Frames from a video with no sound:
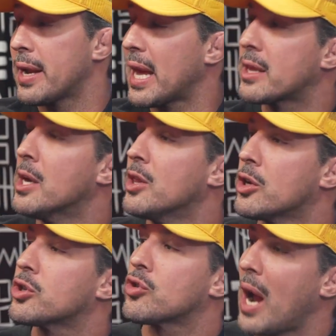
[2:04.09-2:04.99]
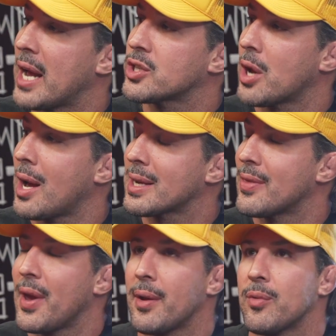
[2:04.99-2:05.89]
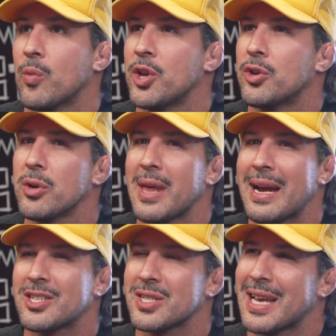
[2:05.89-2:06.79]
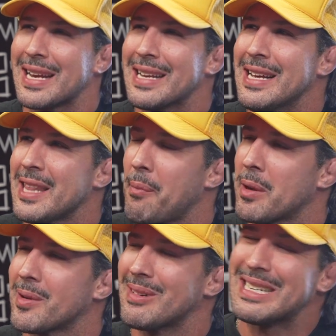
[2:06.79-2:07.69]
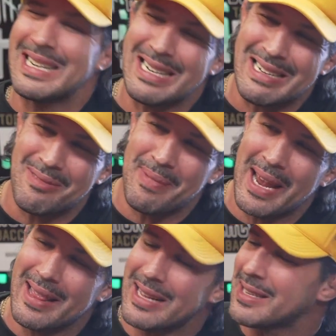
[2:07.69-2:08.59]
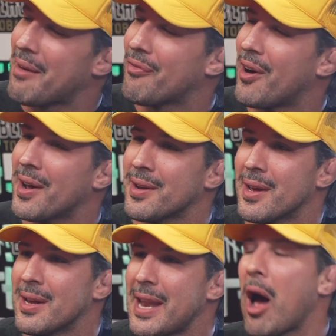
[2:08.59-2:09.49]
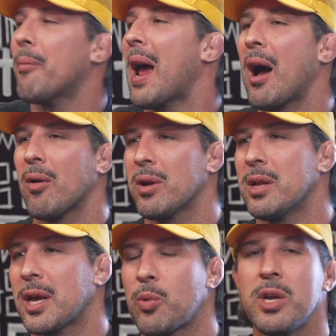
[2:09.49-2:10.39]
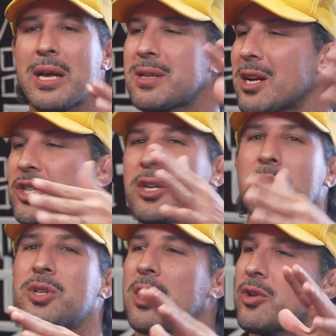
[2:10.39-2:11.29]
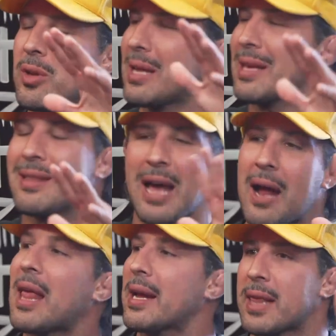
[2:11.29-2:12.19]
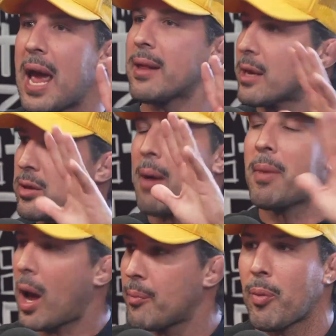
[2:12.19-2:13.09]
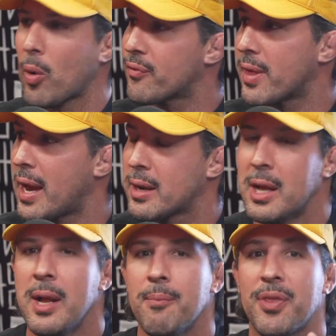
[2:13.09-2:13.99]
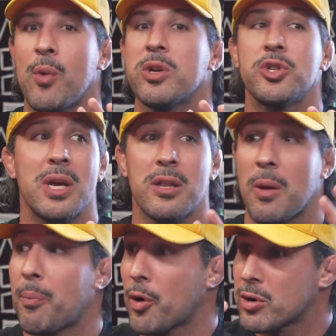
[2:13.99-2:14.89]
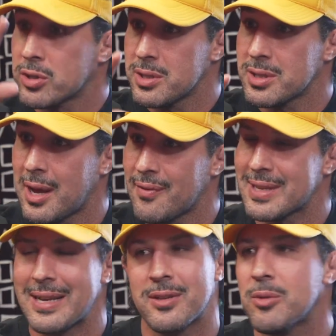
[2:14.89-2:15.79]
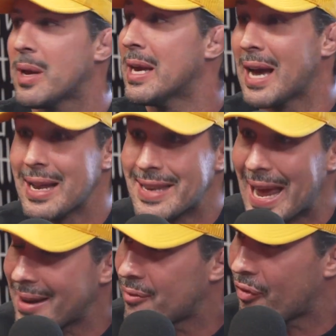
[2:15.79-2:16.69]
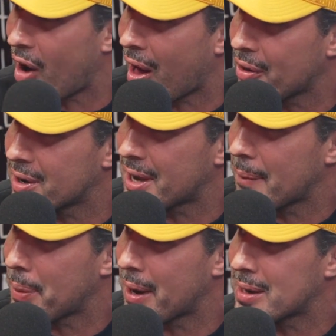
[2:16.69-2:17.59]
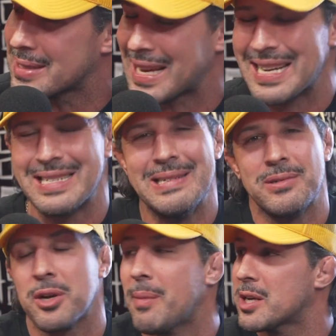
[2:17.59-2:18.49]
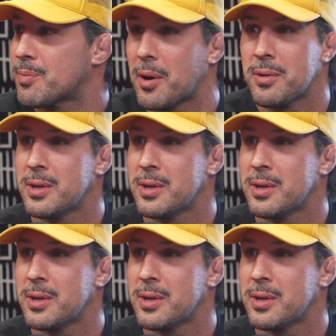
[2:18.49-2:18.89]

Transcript: Like there's trash talk, and then when you do that, it's just like that makes me go, oh man, that's not fun. Now I'm out. Like when you guys talk shit to each other and do that thing, I like that. That's I'm on board for that. But then once you get into personal stuff, it's like, dude, a dead father, a dead parent. It's like, ooh, yeah. too much, bro.